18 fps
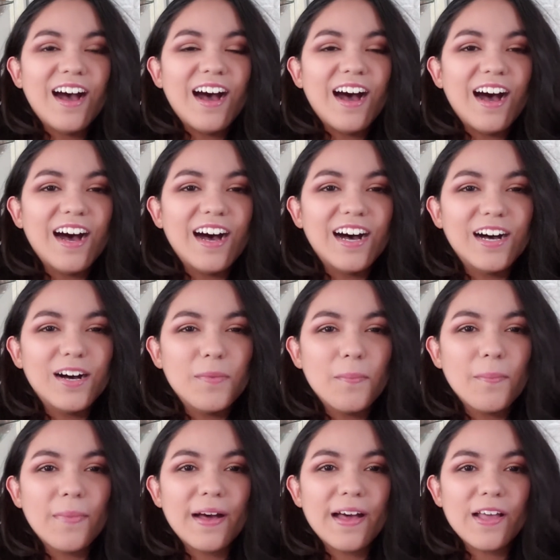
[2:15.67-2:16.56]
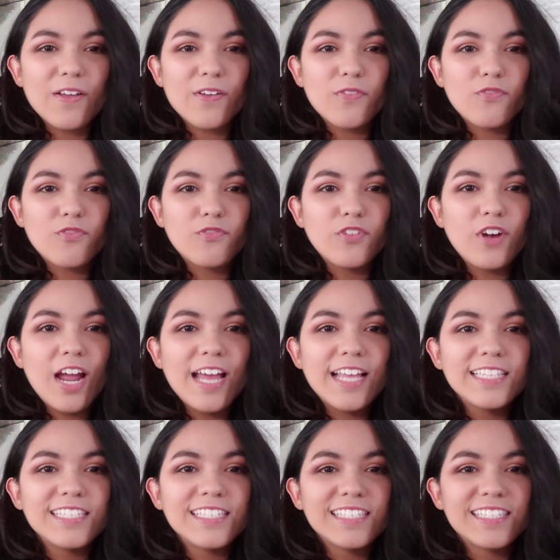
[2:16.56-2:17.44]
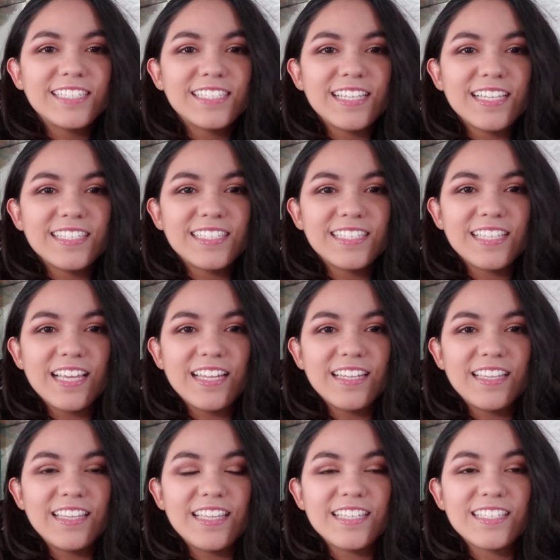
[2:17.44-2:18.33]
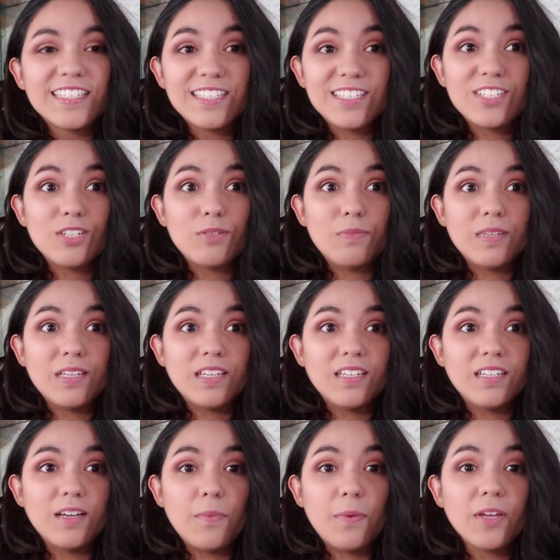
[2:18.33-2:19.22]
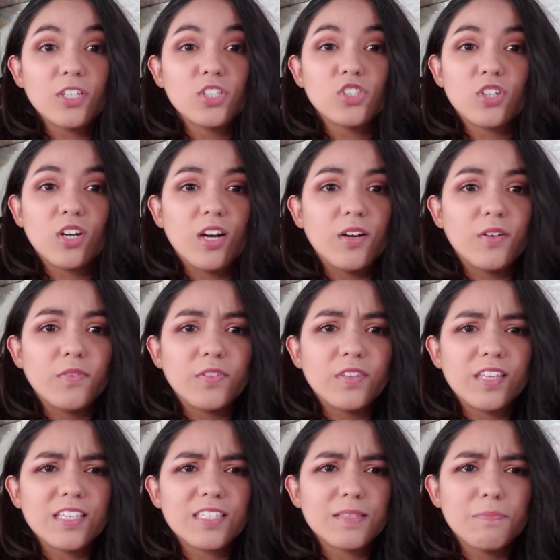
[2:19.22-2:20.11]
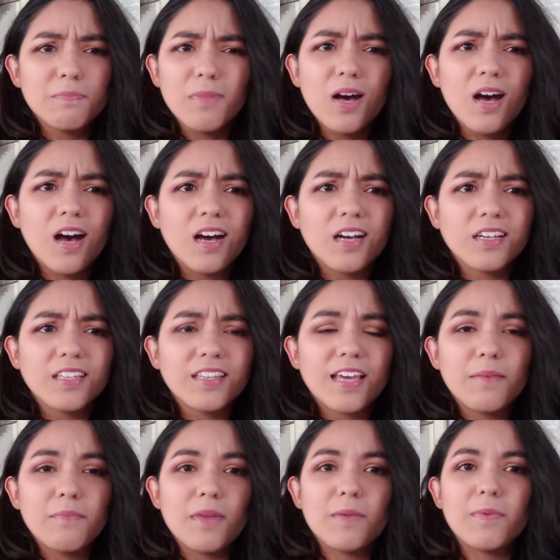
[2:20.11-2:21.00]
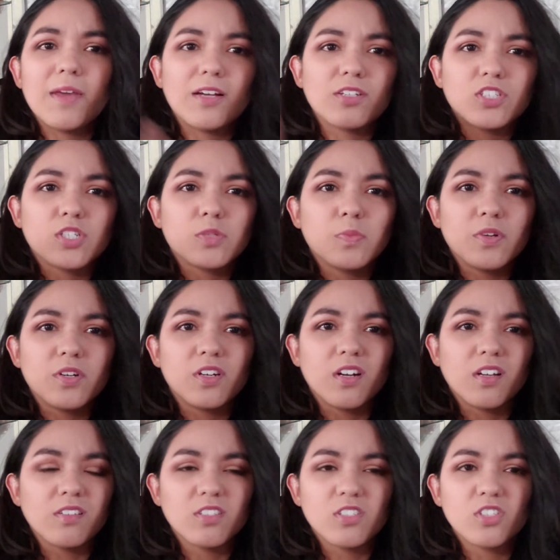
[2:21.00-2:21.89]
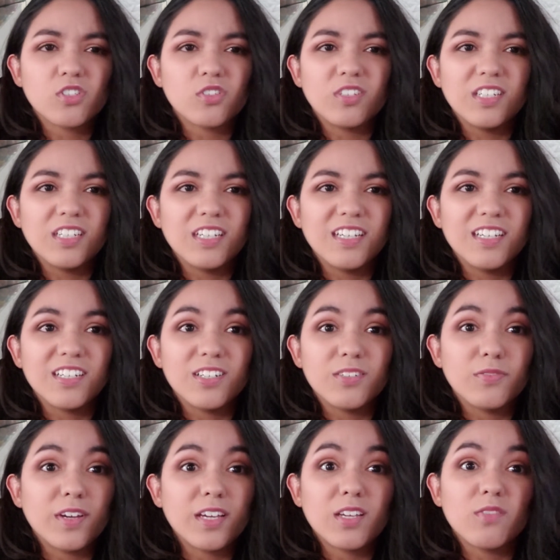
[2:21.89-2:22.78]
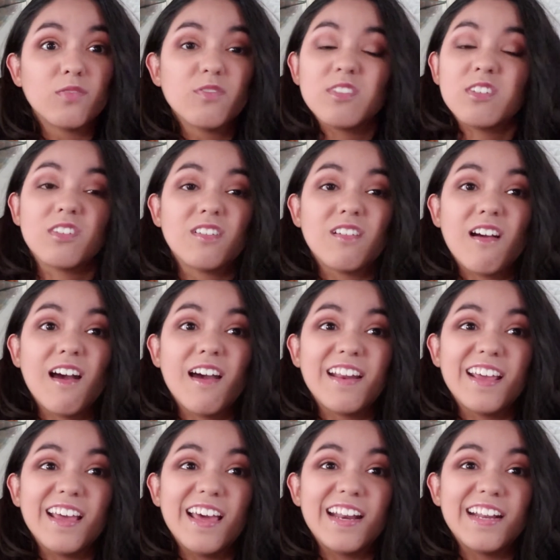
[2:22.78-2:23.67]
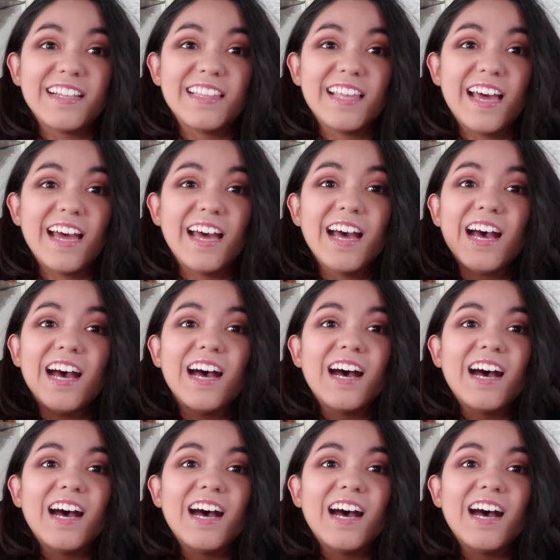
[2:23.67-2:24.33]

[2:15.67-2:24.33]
My friends sent this to me, a picture of this mug, that maybe I'll just put it on the screen here if I can figure out how to edit that.